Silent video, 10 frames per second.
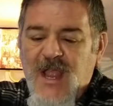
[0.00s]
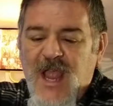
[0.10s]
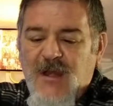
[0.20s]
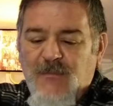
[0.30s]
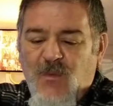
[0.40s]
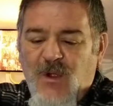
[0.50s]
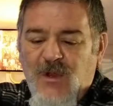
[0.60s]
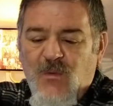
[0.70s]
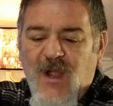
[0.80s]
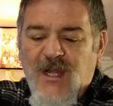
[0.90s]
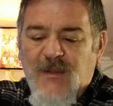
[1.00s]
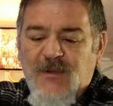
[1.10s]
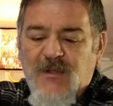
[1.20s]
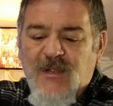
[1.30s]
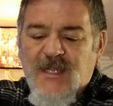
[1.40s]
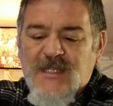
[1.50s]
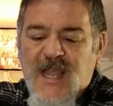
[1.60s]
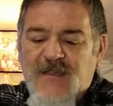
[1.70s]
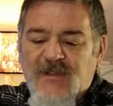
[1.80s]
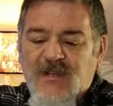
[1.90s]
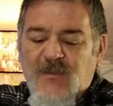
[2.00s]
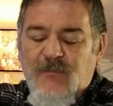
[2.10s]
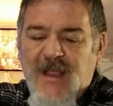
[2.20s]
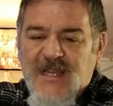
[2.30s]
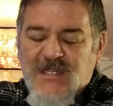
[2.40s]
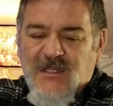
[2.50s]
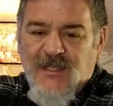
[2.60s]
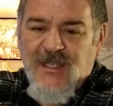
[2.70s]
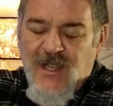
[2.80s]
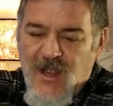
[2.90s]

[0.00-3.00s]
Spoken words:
And what you wind up doing is having to basically